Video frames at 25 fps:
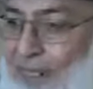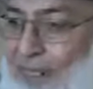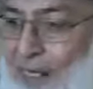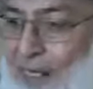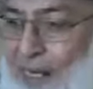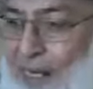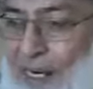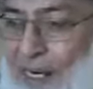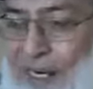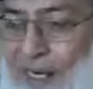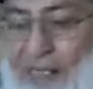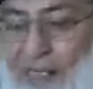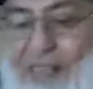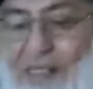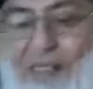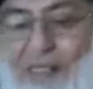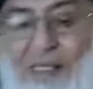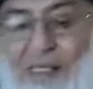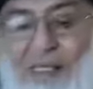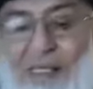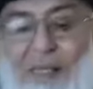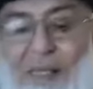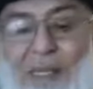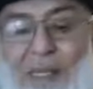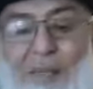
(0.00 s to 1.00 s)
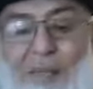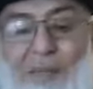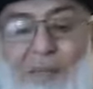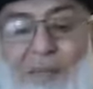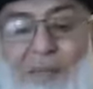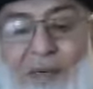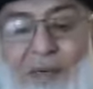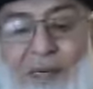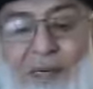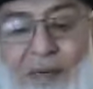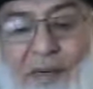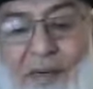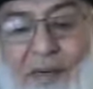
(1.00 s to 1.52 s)
And the
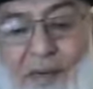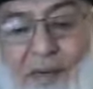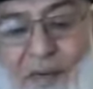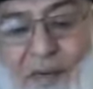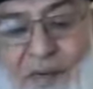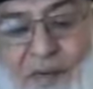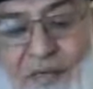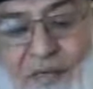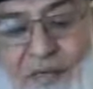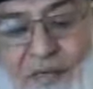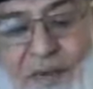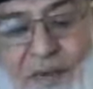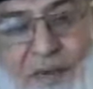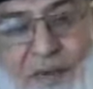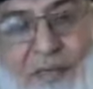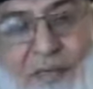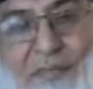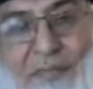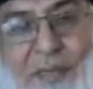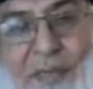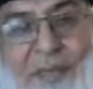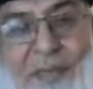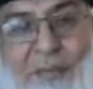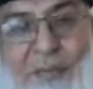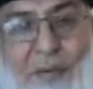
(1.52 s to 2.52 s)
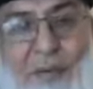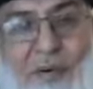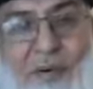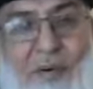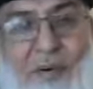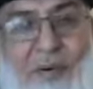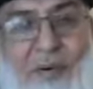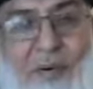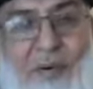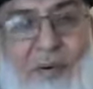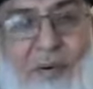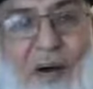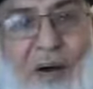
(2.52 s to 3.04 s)
number of people
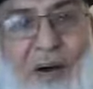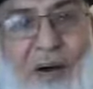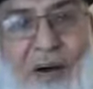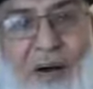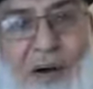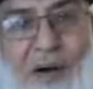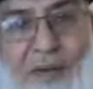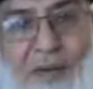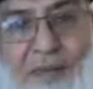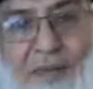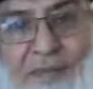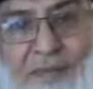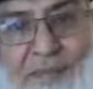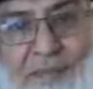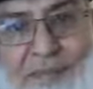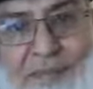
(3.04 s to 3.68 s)
who are